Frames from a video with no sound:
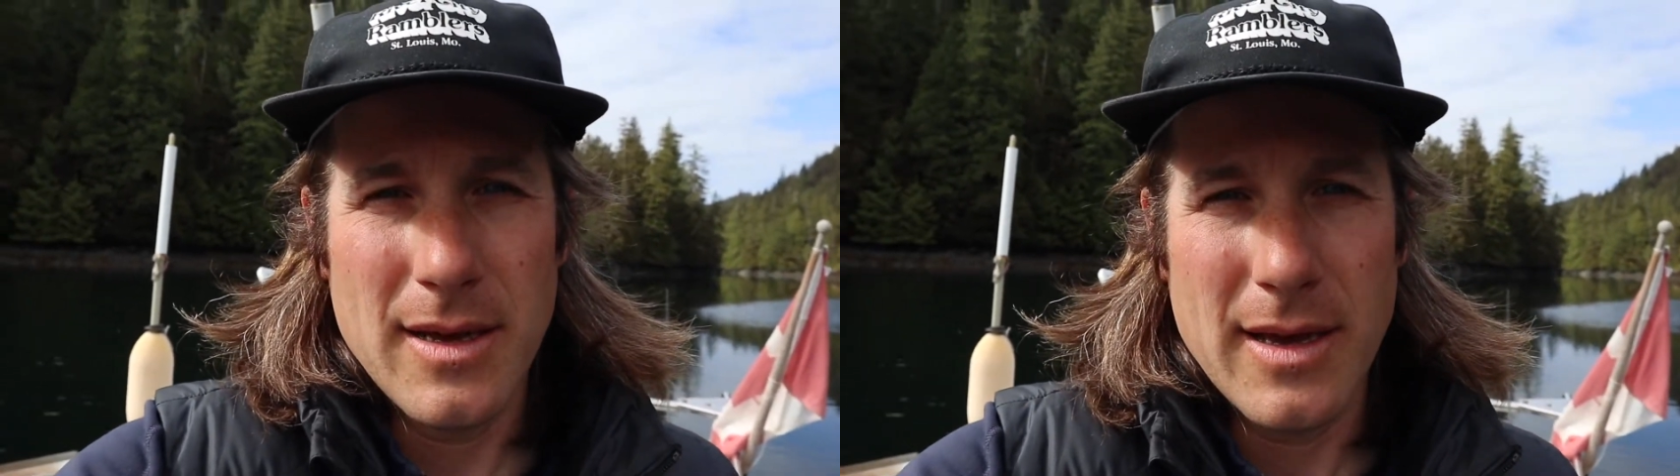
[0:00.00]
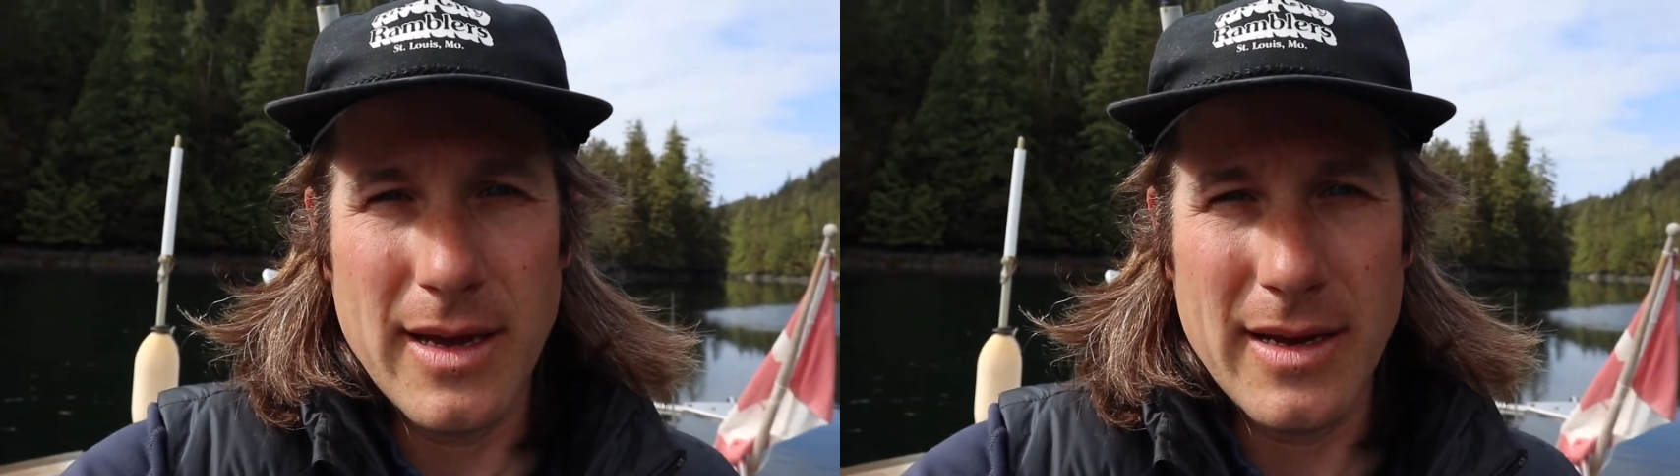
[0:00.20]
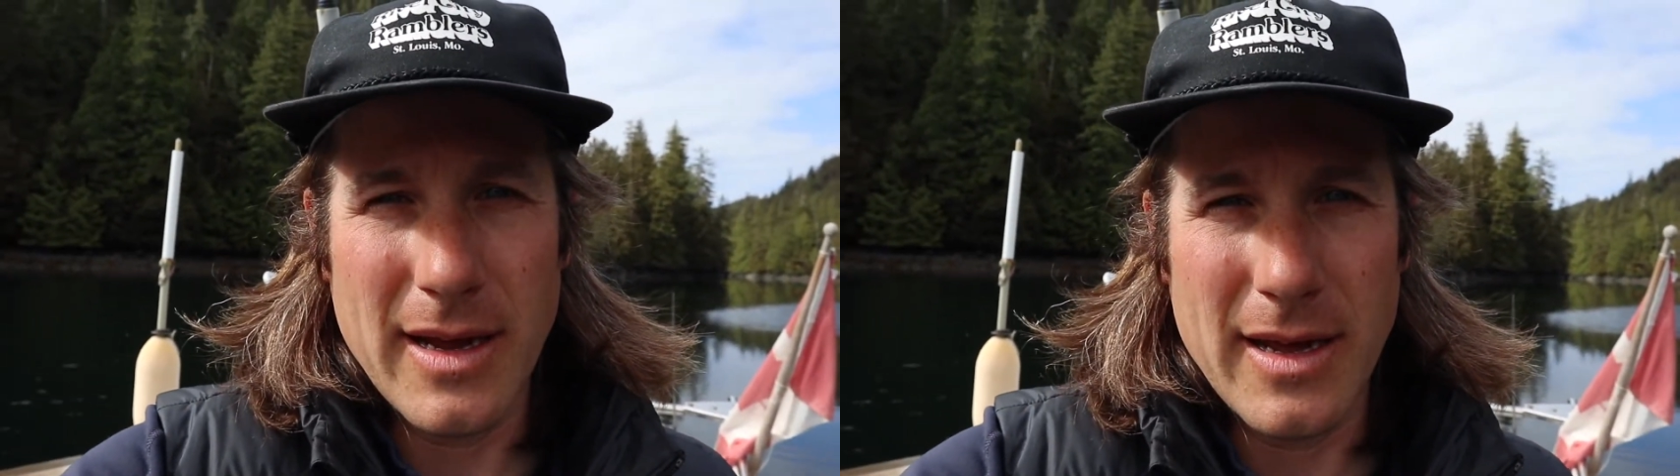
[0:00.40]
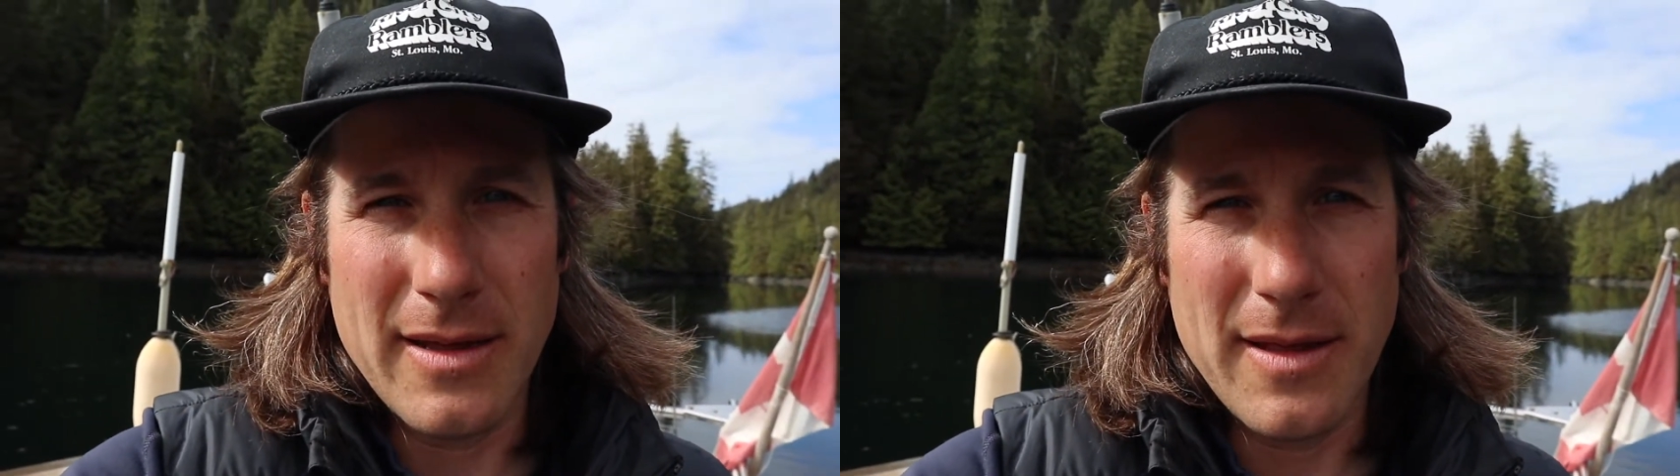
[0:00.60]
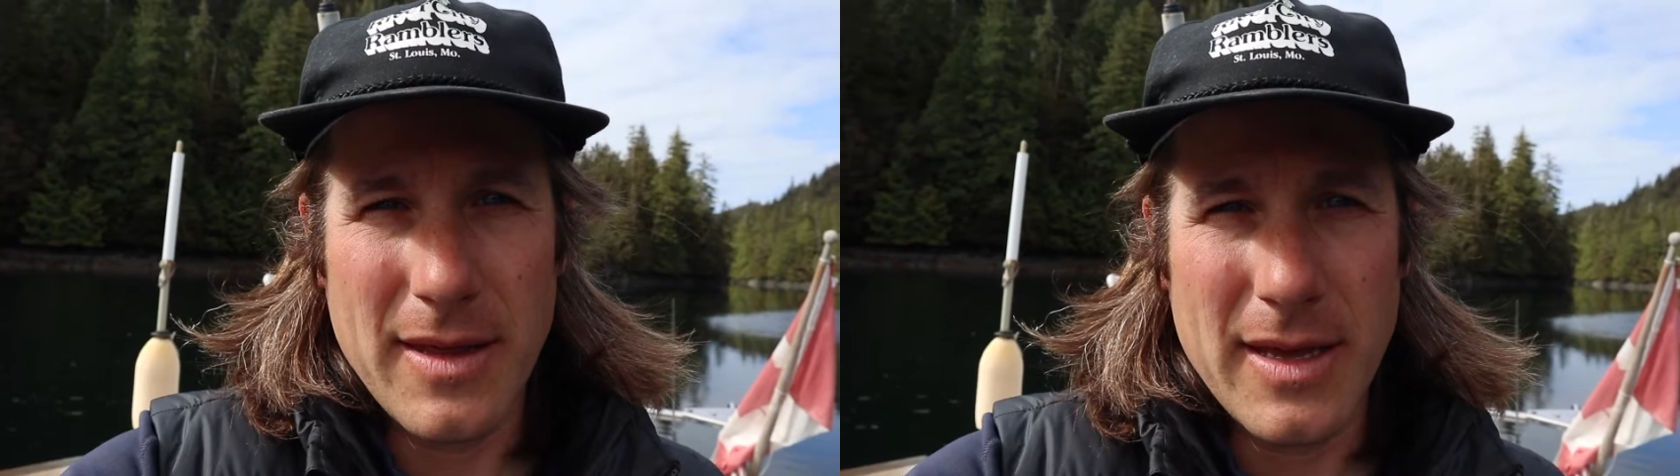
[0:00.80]
and
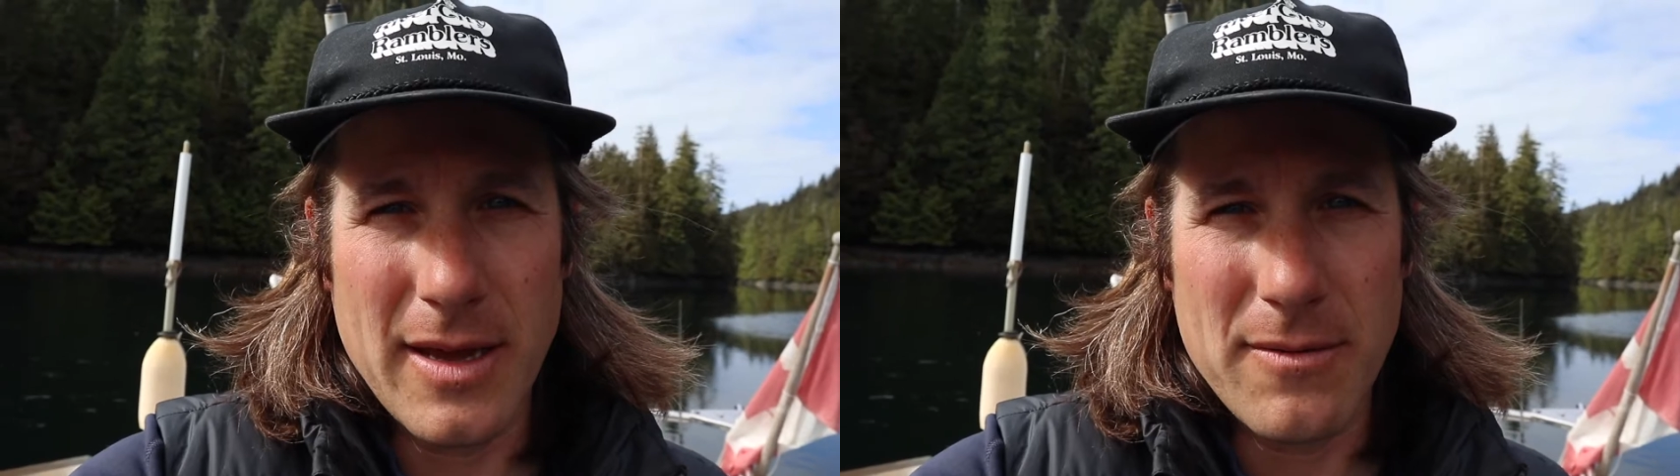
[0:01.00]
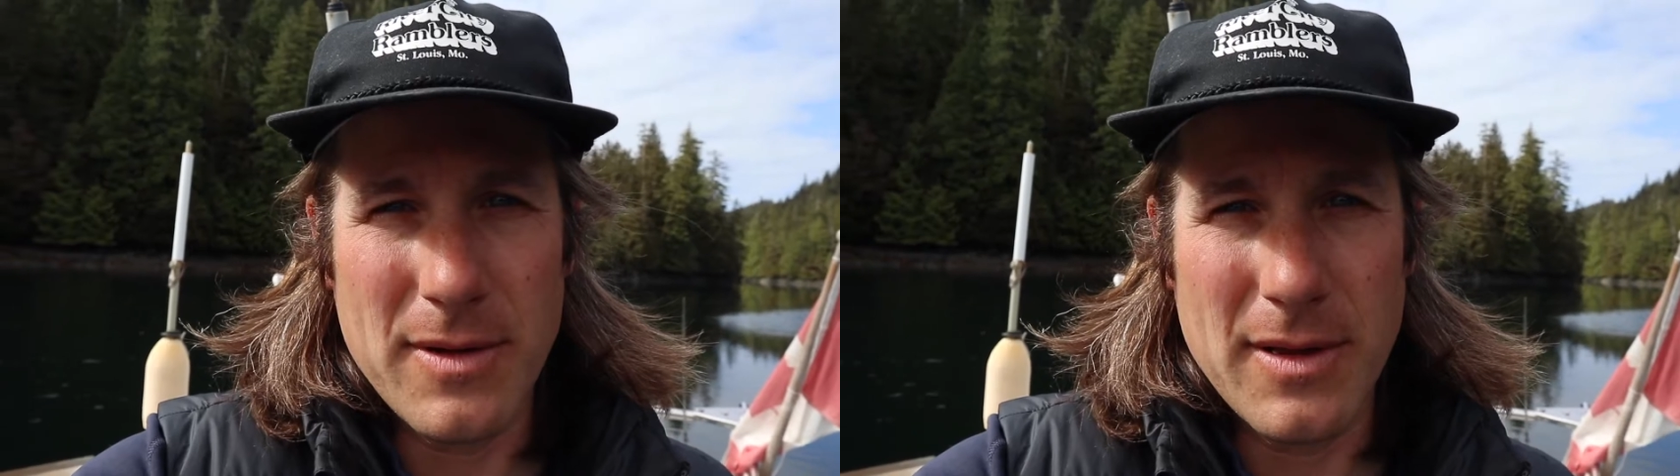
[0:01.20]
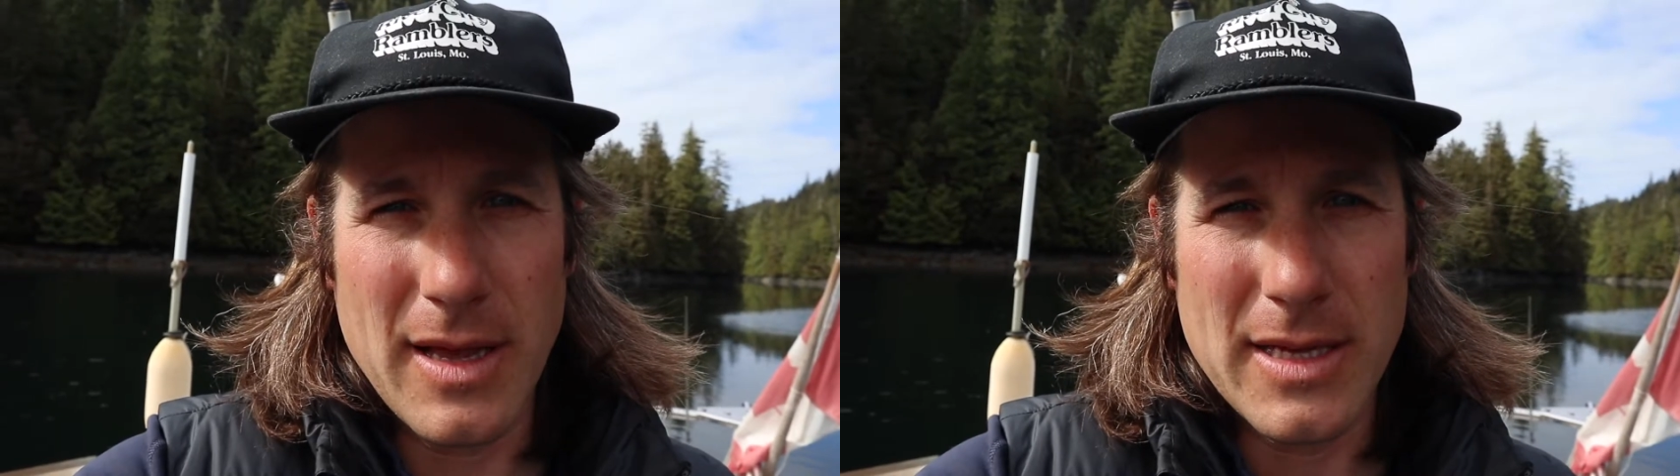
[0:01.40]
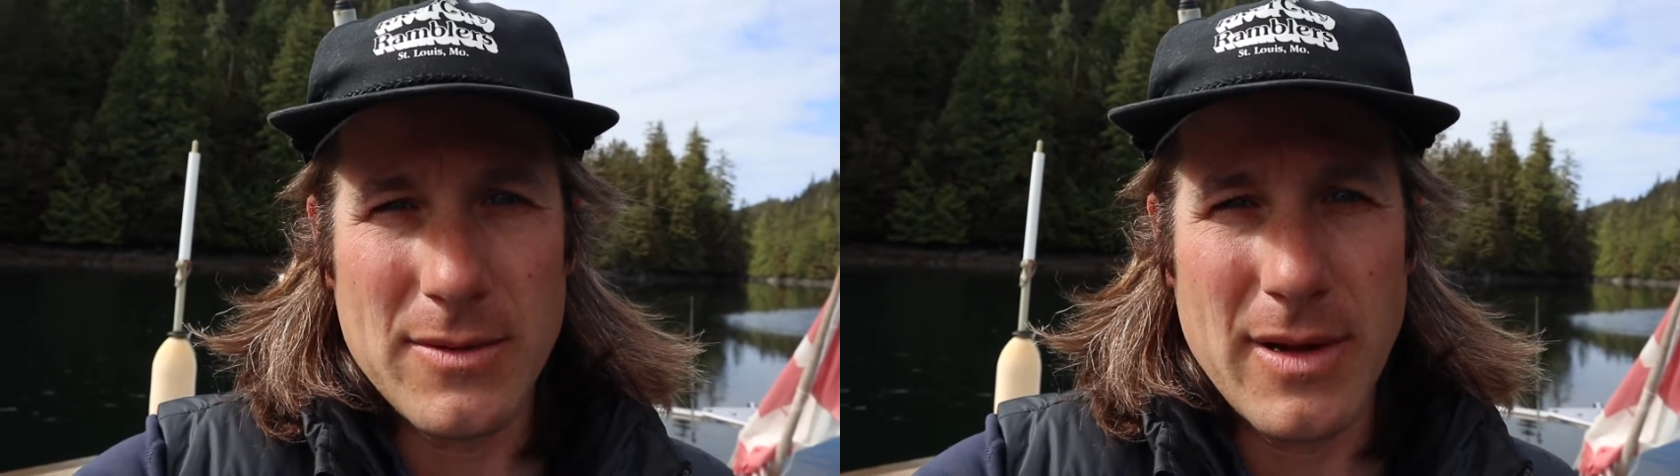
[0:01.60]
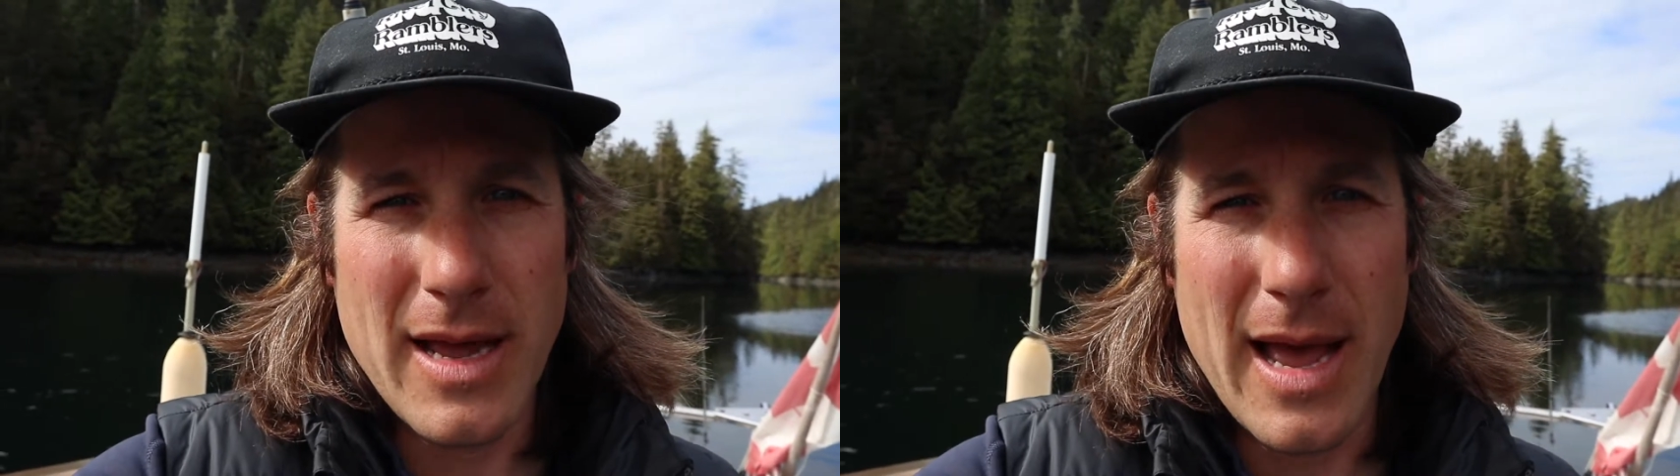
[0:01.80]
I think I realized
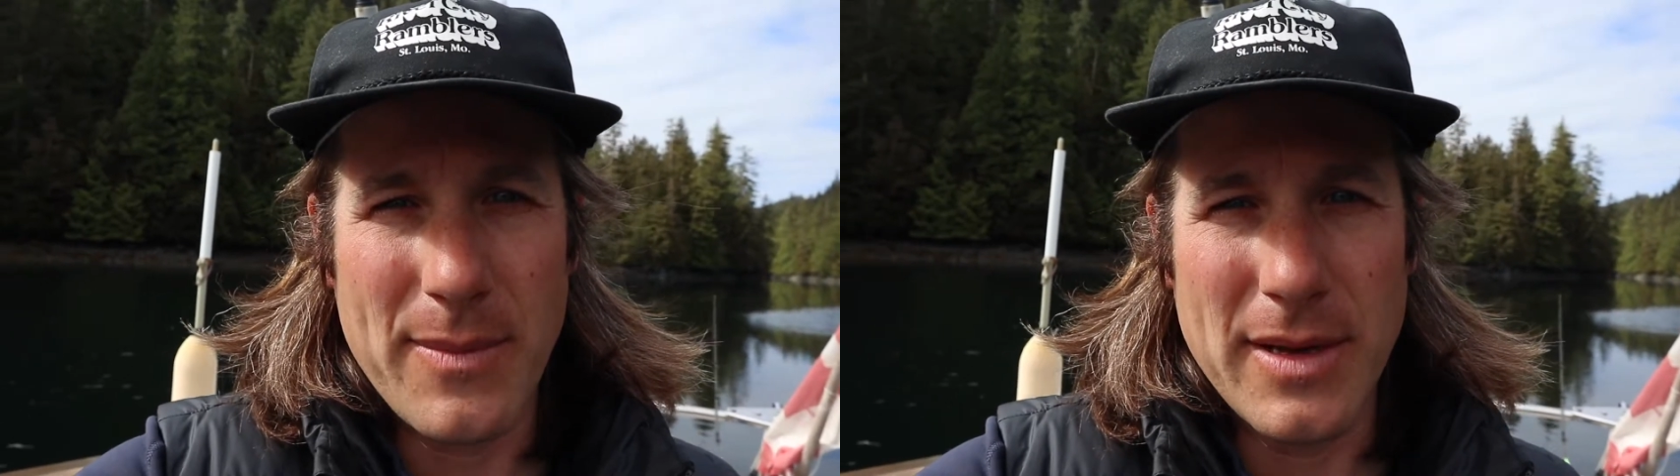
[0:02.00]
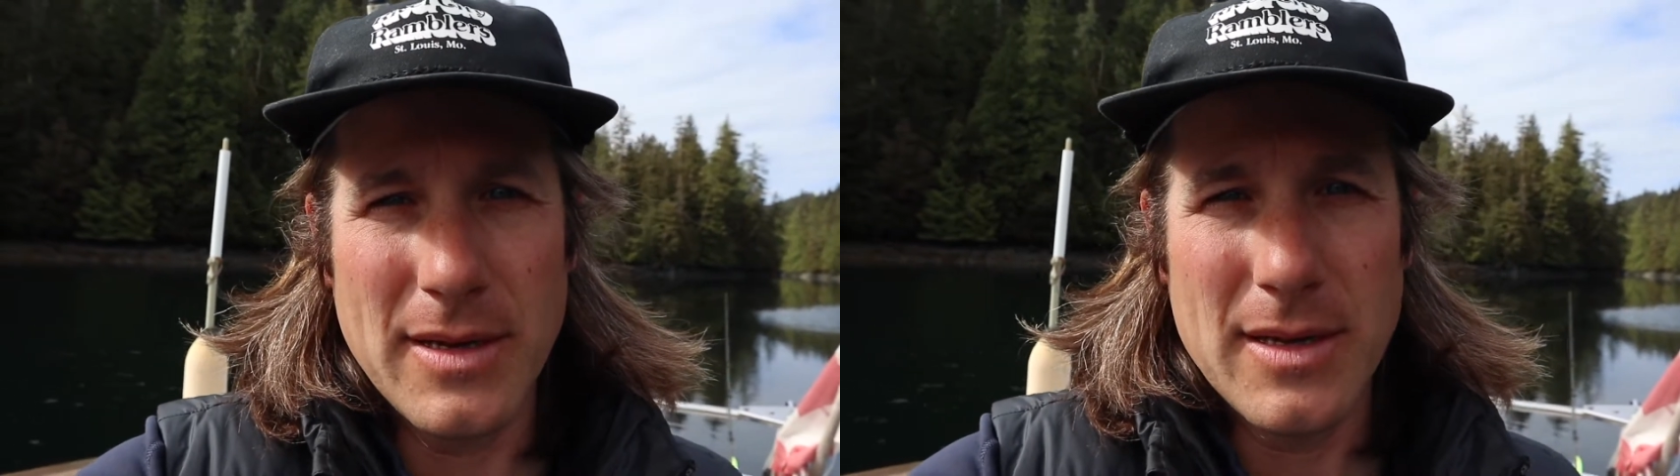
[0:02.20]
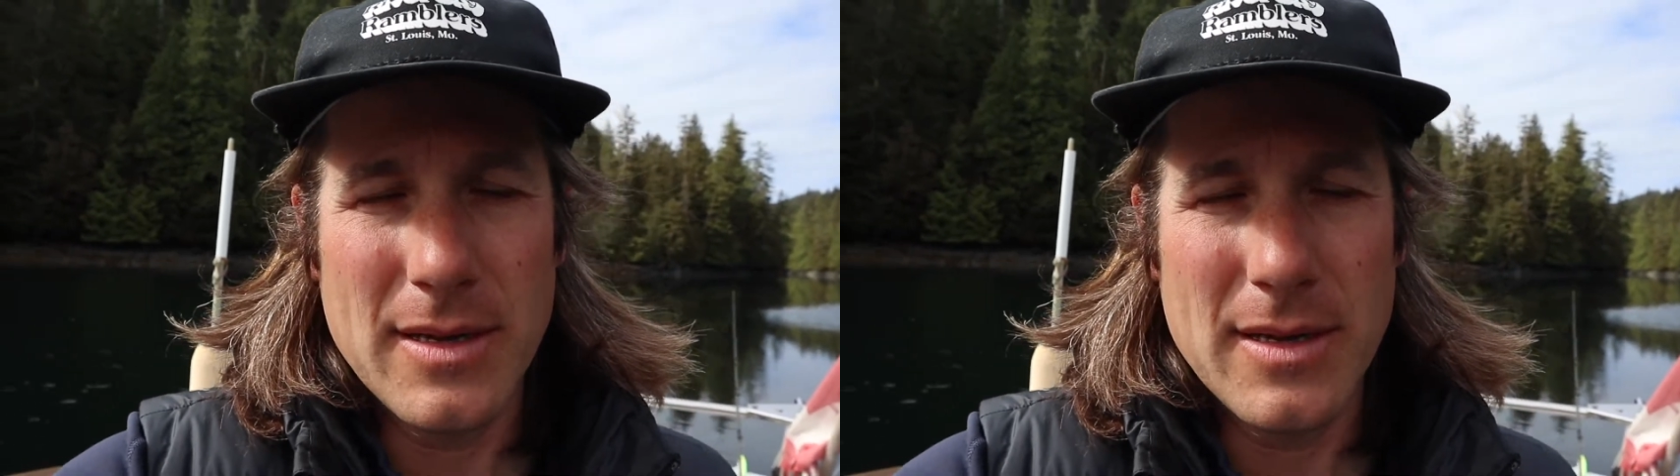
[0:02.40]
what happened.